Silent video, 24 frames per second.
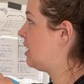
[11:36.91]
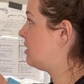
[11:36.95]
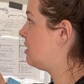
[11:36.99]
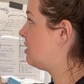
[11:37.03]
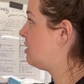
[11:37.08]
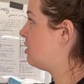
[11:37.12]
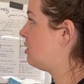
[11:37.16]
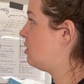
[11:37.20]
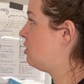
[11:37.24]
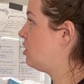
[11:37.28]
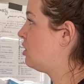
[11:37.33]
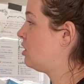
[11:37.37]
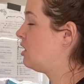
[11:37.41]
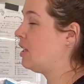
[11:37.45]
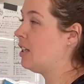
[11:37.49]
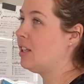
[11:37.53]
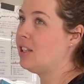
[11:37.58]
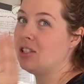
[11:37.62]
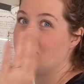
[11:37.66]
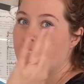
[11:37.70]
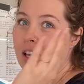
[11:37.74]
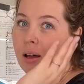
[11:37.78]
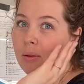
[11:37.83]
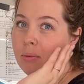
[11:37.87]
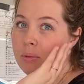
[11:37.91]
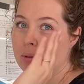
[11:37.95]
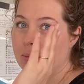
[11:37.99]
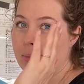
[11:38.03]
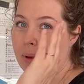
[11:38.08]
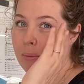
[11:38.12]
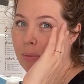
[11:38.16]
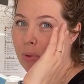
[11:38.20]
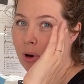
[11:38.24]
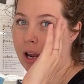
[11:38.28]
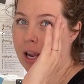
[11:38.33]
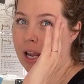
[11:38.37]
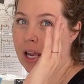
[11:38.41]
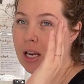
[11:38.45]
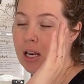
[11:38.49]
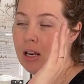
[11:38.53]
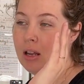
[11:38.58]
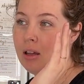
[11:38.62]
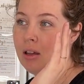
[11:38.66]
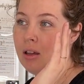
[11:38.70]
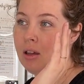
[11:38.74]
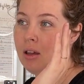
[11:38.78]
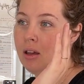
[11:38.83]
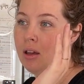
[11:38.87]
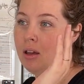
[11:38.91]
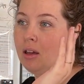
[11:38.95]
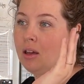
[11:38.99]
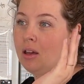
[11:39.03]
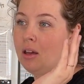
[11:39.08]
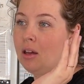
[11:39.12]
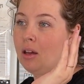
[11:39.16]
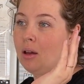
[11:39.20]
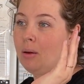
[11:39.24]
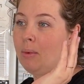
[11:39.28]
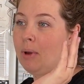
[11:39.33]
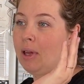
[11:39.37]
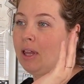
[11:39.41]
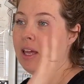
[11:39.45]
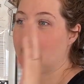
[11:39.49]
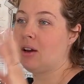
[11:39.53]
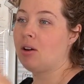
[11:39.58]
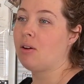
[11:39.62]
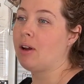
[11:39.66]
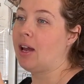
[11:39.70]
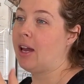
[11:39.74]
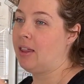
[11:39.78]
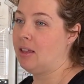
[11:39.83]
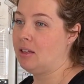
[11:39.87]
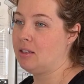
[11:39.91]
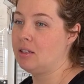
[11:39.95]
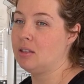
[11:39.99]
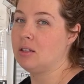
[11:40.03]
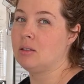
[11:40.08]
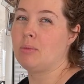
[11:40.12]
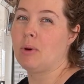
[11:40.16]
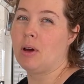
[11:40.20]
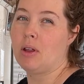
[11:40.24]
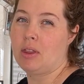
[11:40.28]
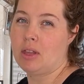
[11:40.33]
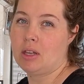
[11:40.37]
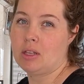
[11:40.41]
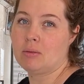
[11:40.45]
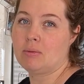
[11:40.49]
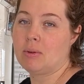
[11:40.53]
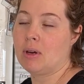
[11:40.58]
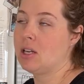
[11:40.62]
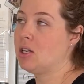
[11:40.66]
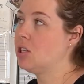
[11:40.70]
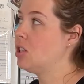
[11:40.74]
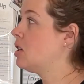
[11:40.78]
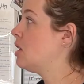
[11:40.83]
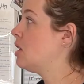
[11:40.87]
So it just helps my brain be like, okay, this is about this much.